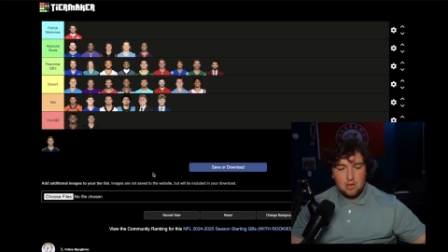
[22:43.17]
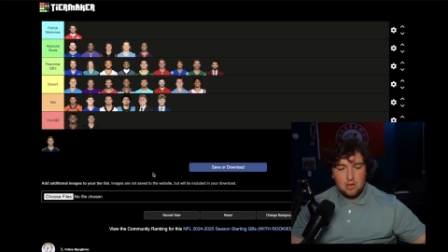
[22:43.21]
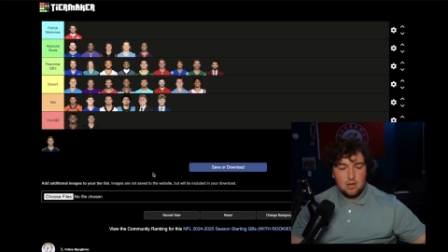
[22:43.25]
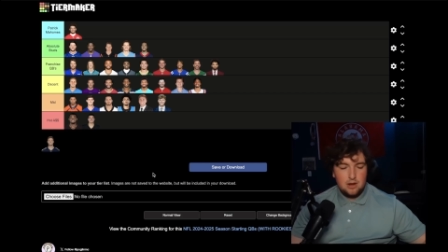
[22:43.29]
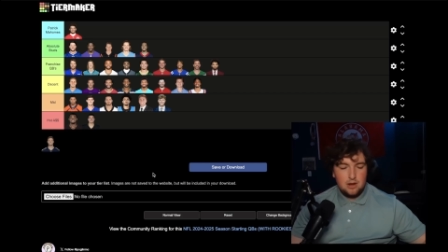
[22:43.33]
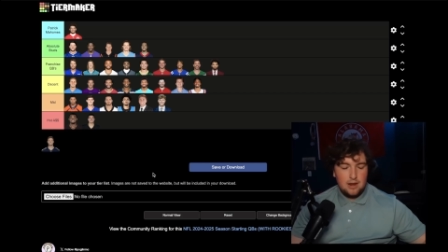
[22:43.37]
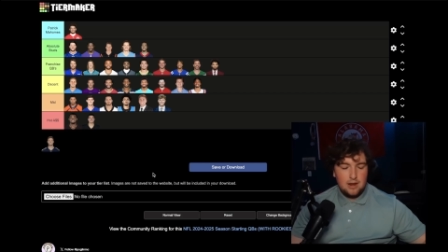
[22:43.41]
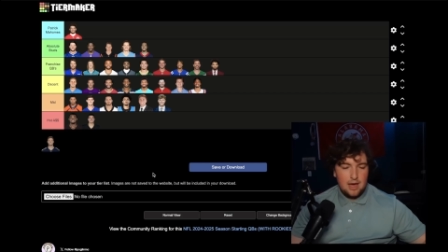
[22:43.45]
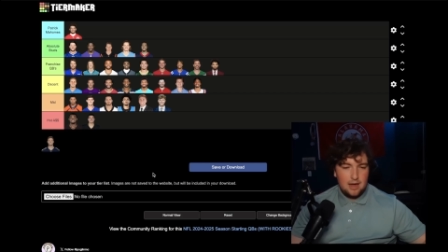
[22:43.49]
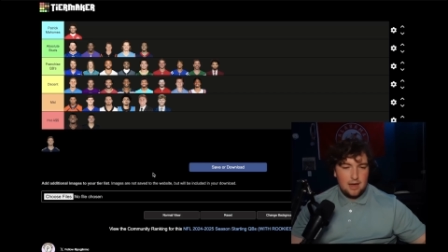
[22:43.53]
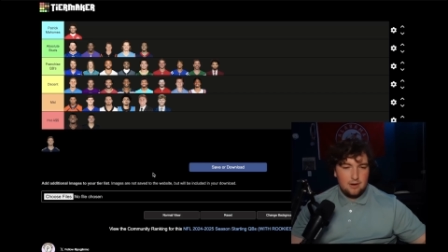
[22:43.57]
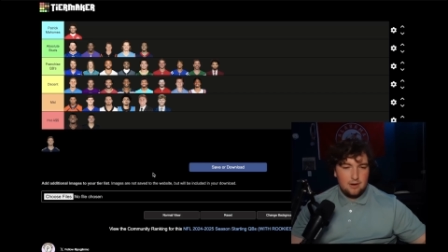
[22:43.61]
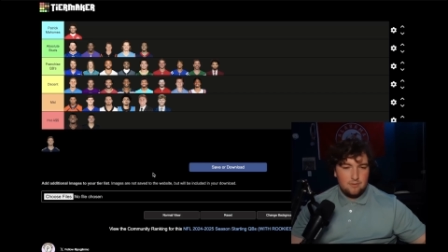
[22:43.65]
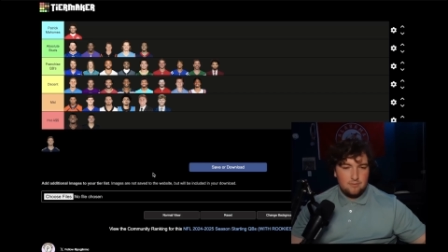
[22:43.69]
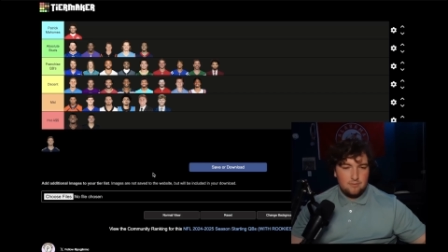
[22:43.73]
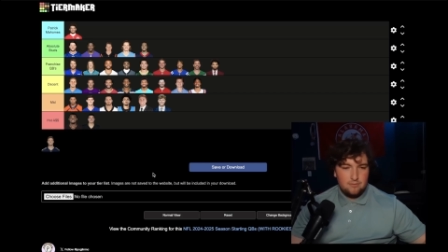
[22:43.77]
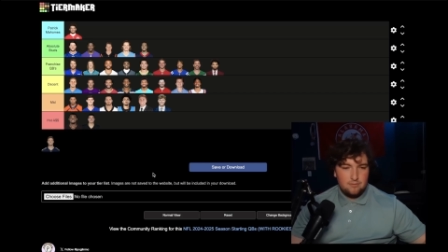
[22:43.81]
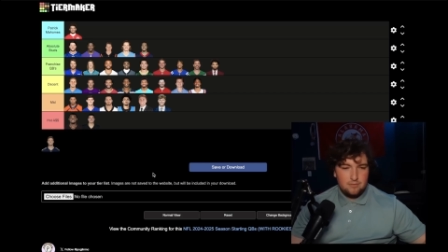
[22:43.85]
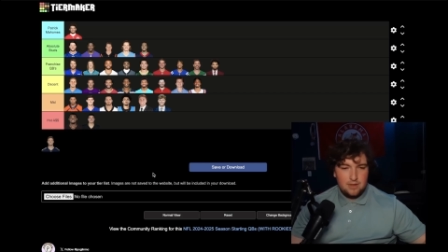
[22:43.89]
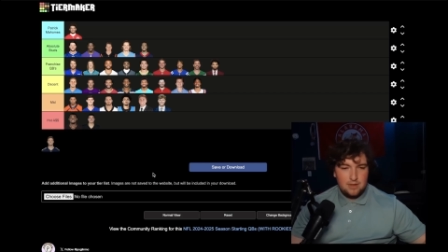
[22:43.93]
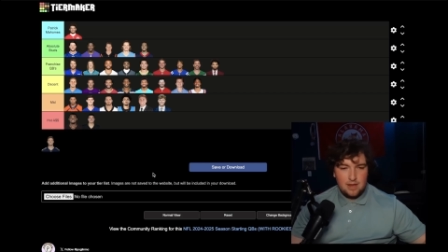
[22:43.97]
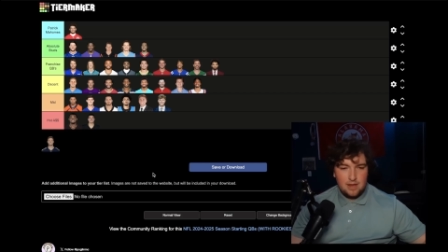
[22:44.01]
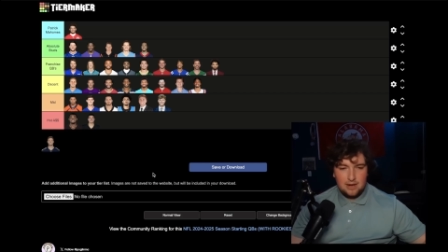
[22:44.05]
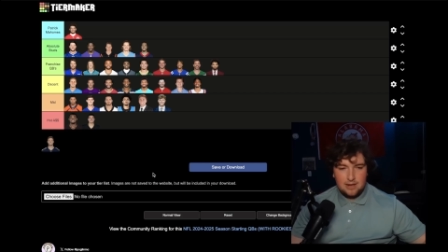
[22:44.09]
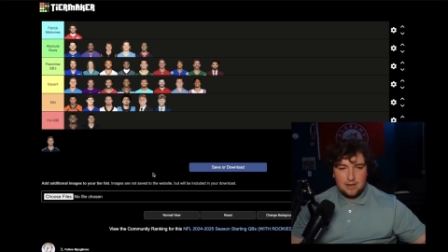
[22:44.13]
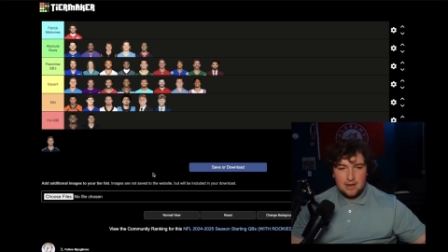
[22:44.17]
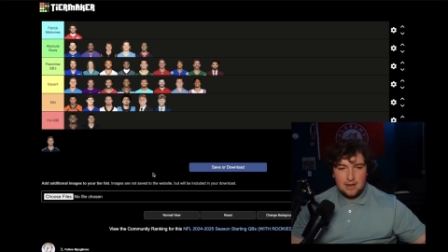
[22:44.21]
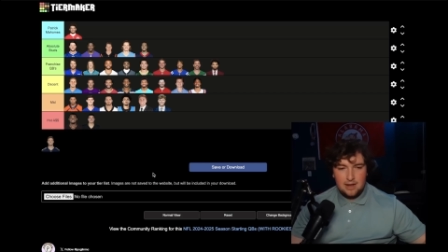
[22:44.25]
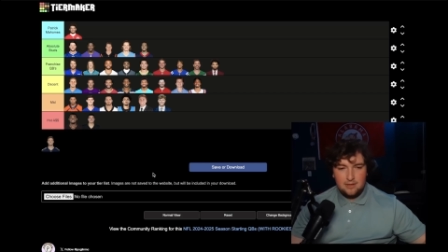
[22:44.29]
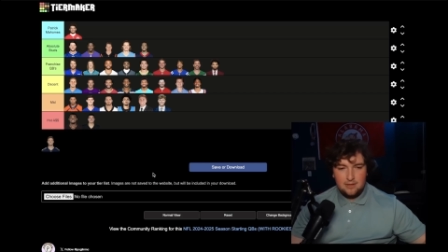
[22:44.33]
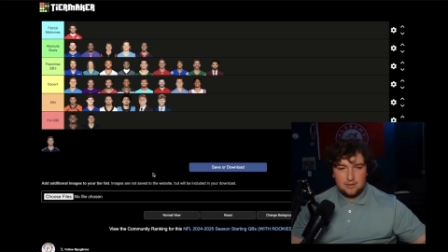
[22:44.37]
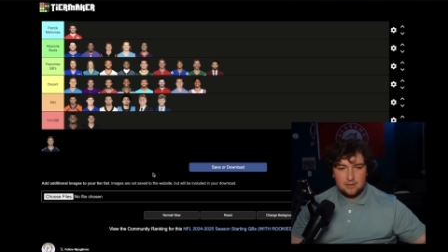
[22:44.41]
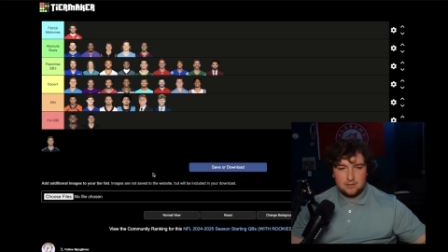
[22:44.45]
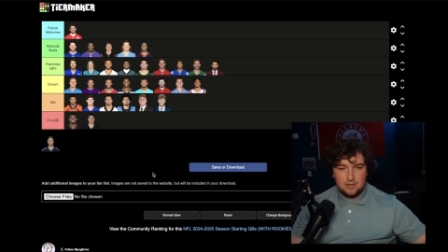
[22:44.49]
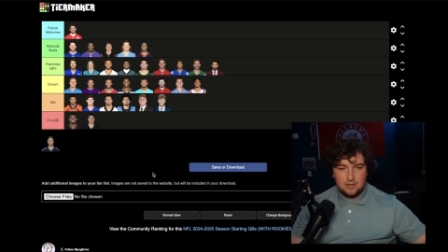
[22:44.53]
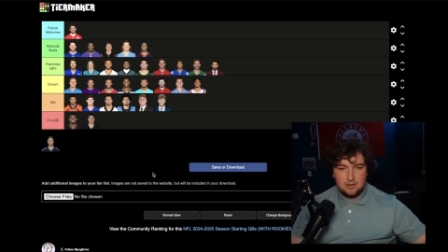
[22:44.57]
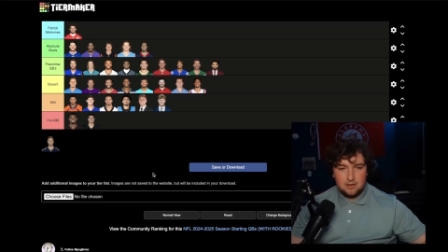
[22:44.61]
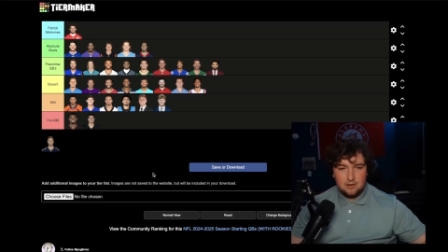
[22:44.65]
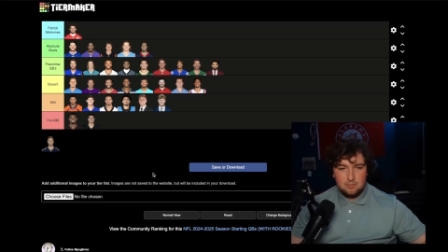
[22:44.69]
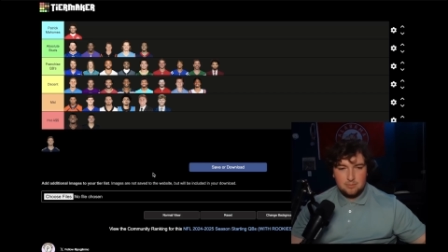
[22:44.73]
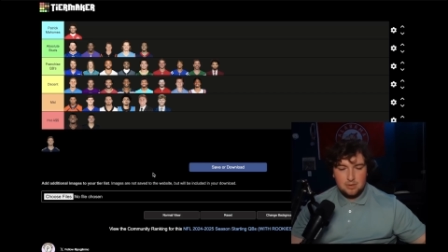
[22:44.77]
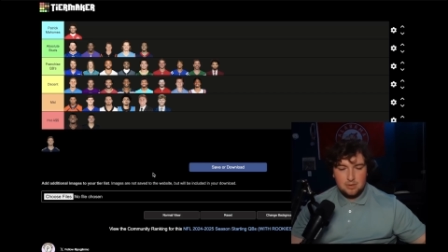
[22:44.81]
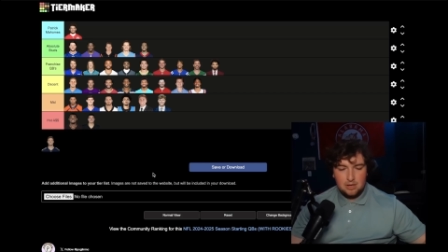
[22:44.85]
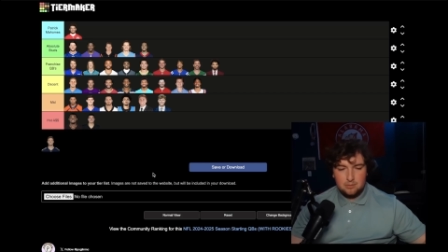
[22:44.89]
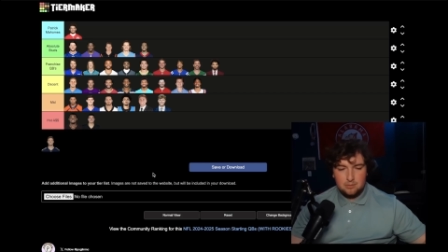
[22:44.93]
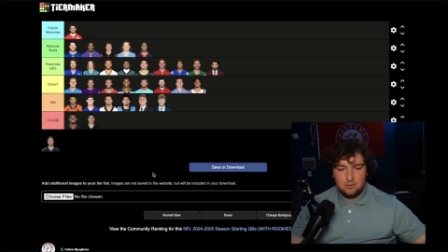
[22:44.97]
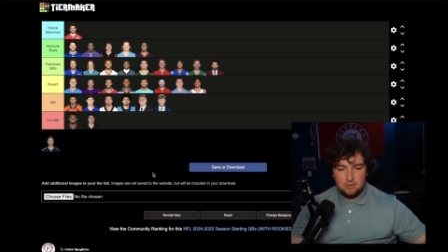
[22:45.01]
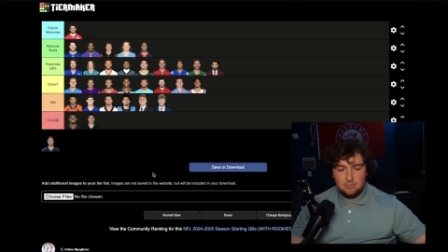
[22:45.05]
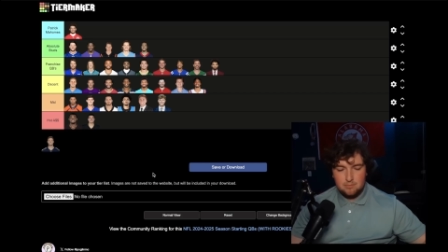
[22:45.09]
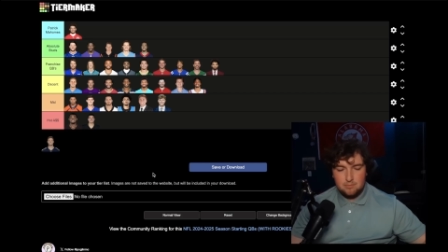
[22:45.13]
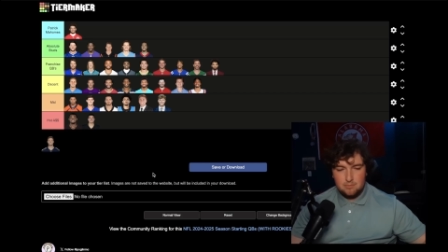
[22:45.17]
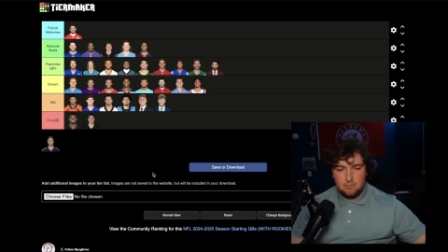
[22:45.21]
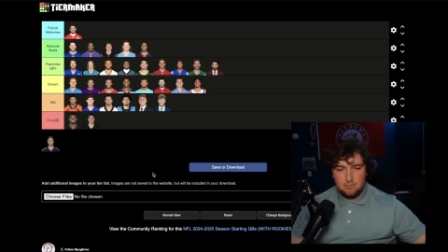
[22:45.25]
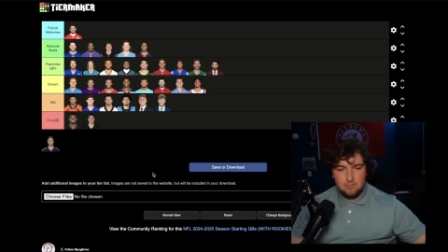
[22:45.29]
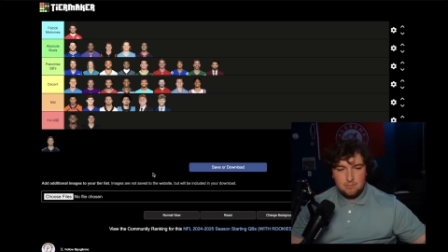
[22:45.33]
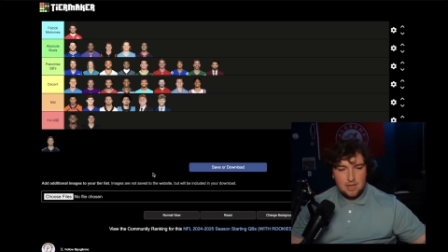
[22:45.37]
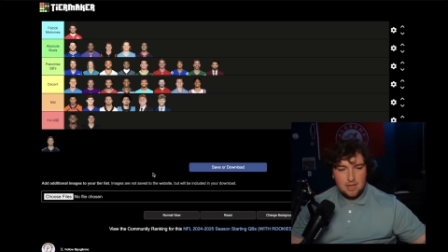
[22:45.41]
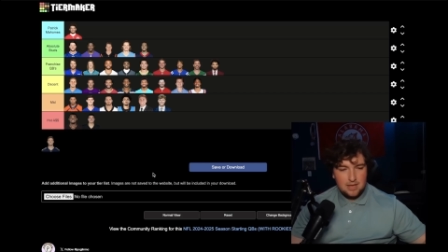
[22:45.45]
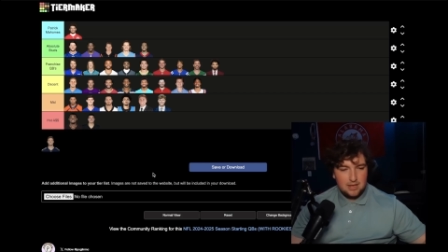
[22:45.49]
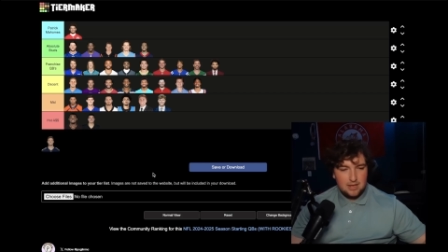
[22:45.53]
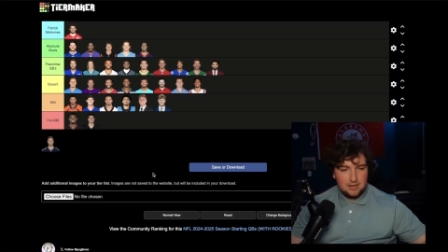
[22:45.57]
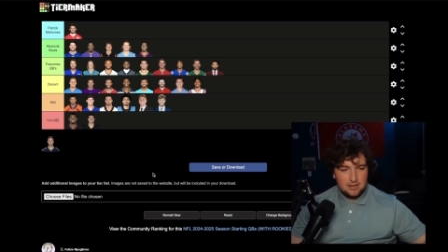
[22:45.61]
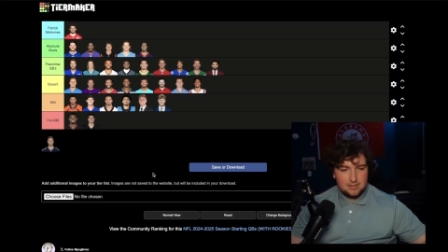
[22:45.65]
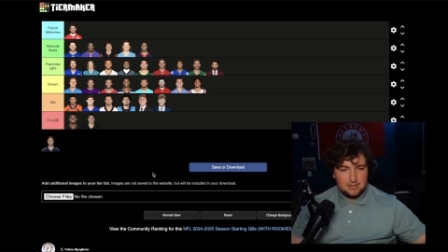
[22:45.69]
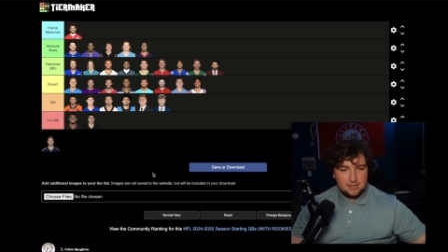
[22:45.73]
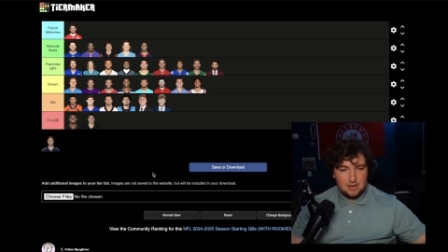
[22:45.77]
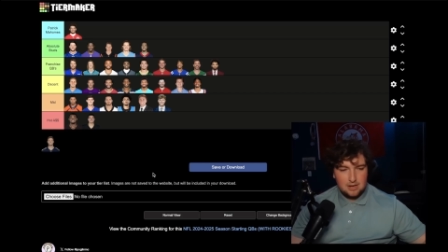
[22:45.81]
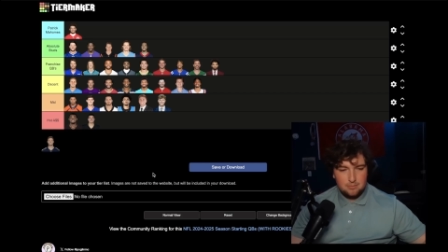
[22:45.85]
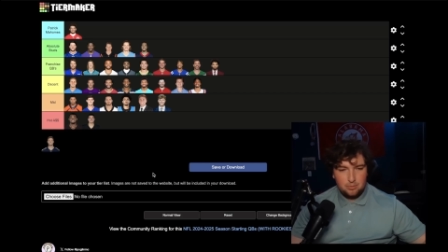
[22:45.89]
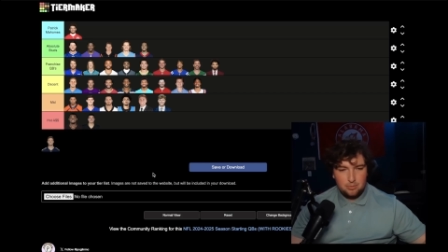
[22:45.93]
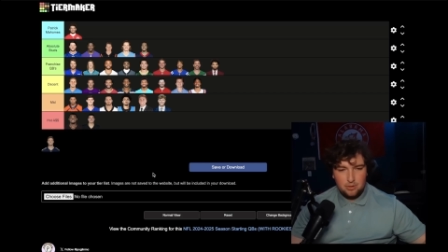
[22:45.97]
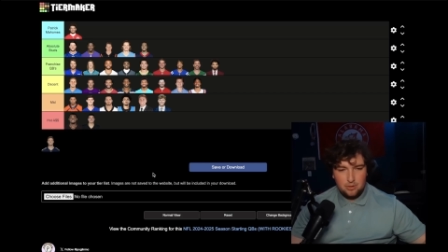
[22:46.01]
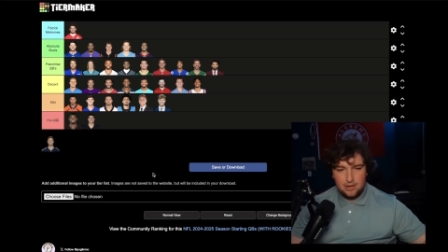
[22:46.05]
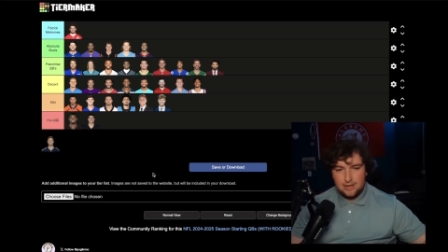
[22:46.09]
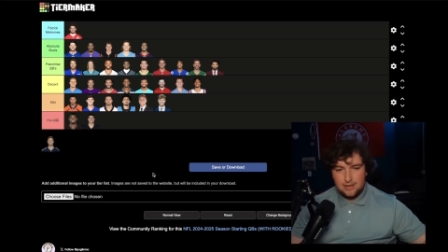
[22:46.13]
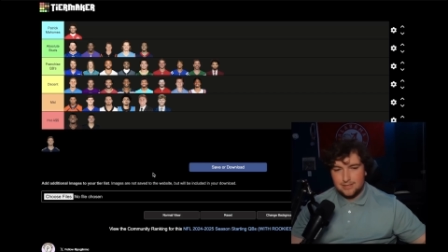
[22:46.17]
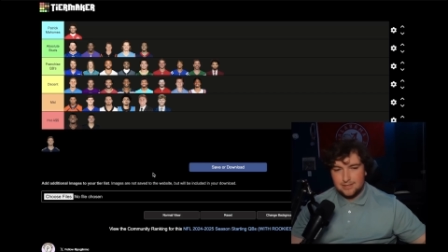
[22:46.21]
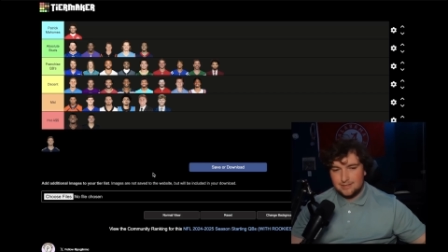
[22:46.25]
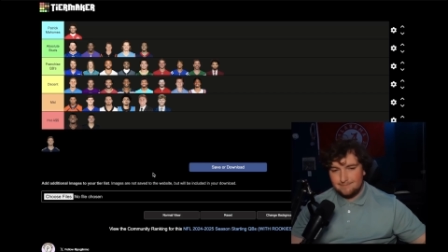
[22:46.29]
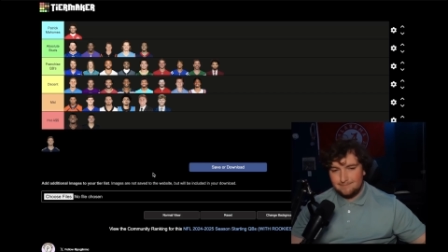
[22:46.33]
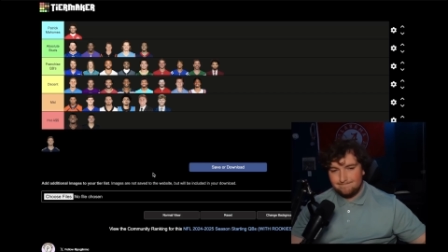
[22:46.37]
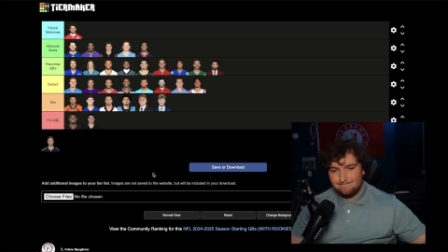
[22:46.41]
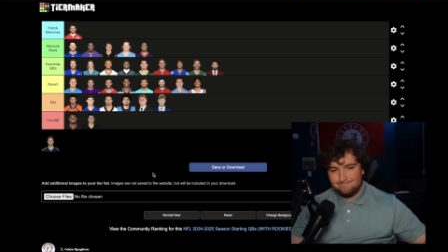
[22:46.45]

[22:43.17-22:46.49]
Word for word: not a guy that's going to be able to make and extend plays.